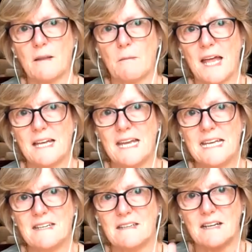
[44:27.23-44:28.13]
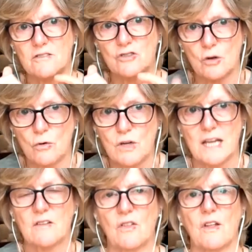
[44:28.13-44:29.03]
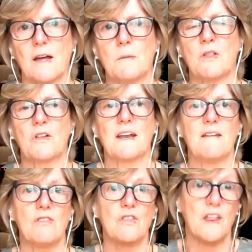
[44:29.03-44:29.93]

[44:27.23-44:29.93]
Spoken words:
them they needed it, talking to Simon Stevens,